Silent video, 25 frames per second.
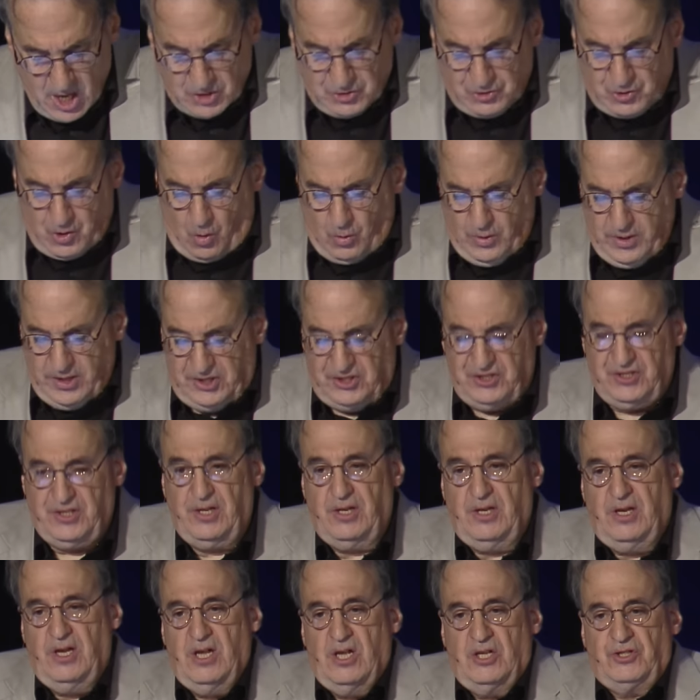Notice
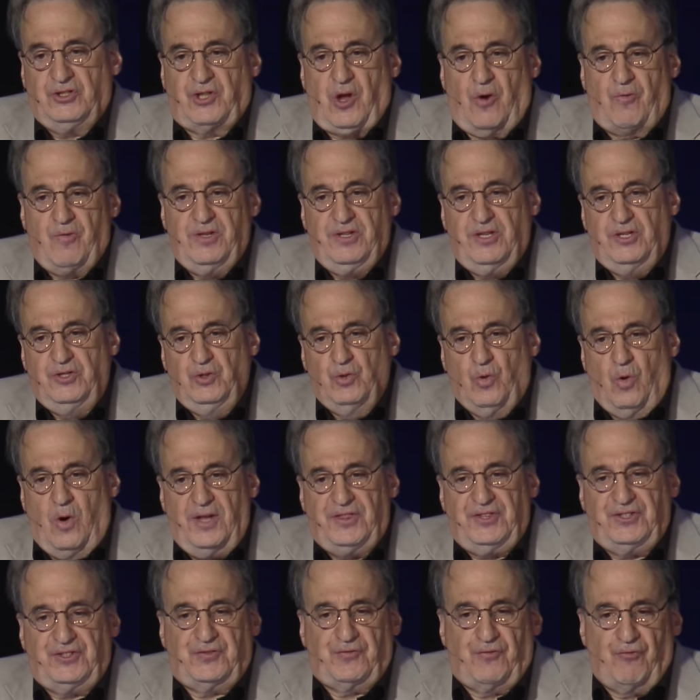during the
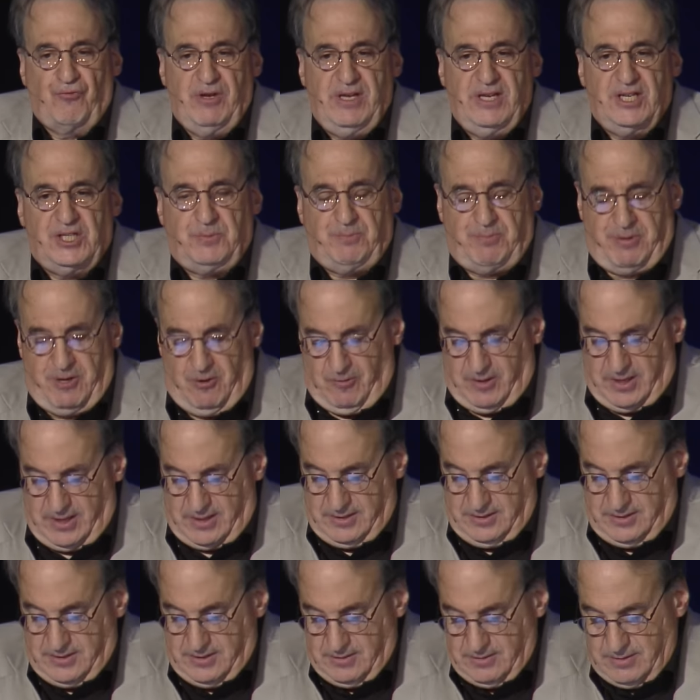North's freest
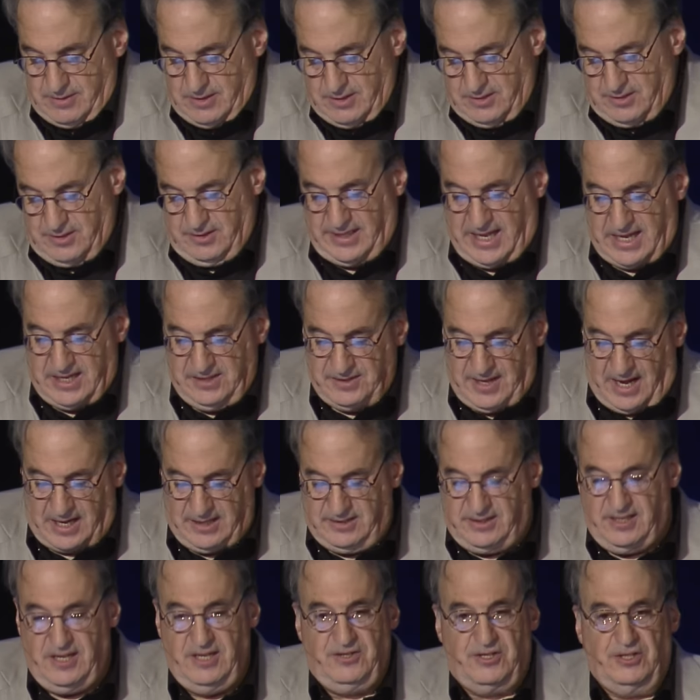period, late
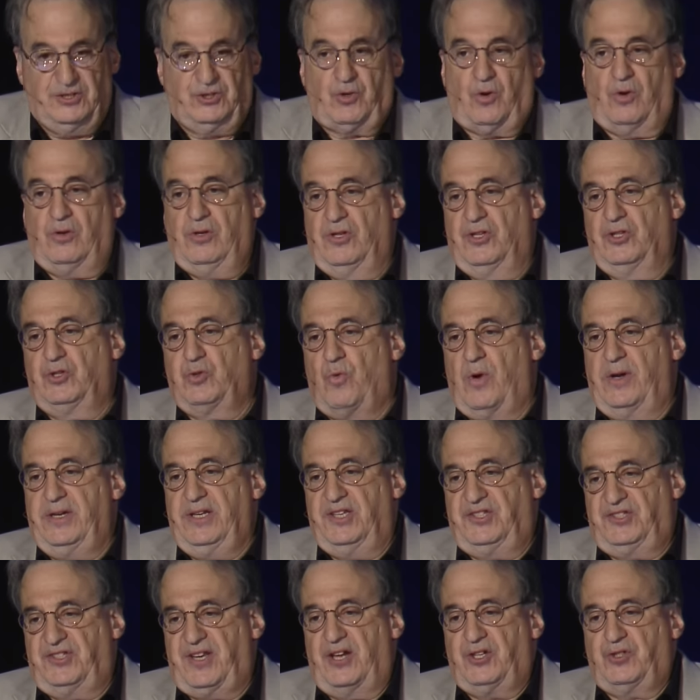19th and turn of the
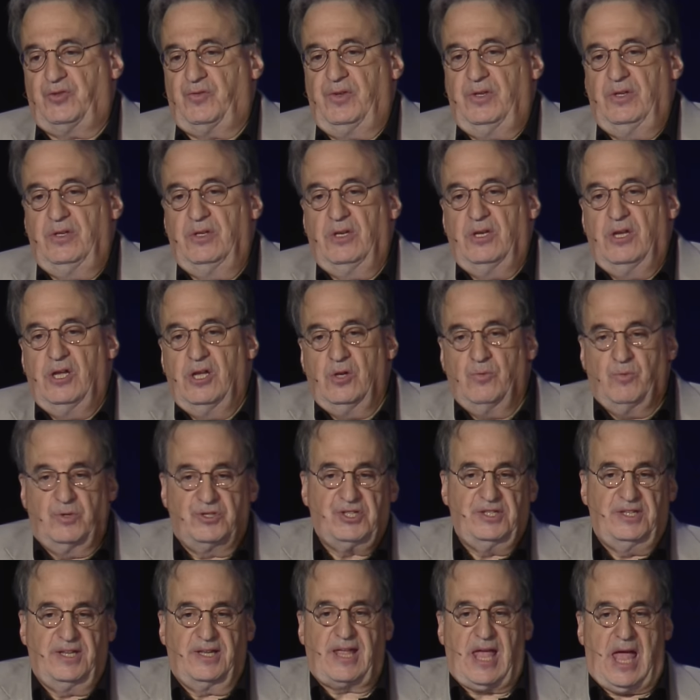20th century,
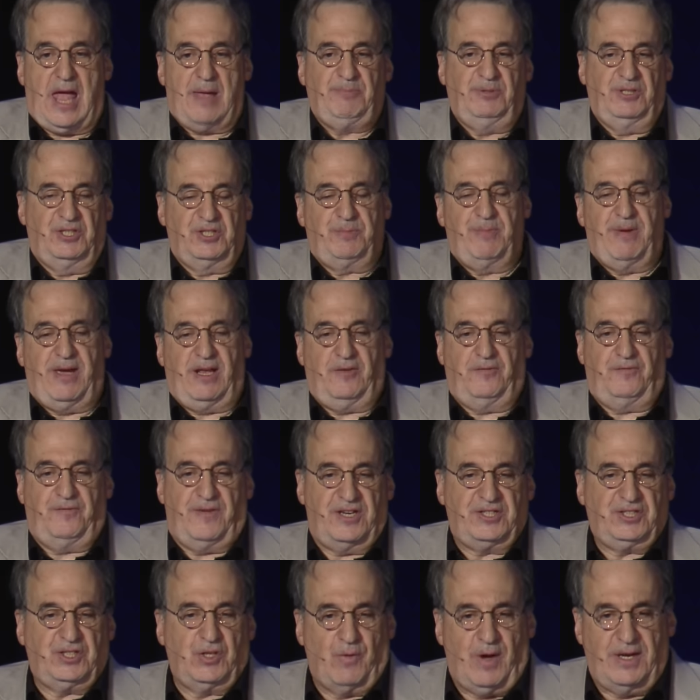which in the Capitalist
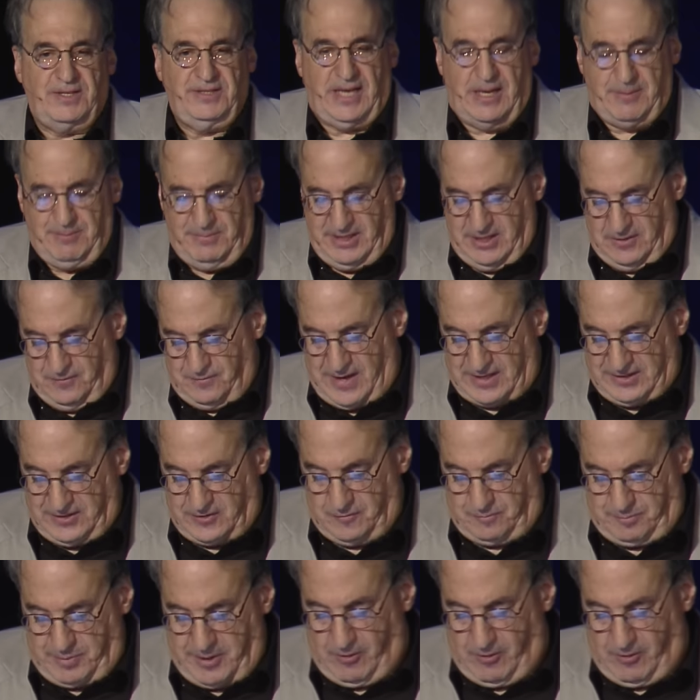Manifesto I named the inventive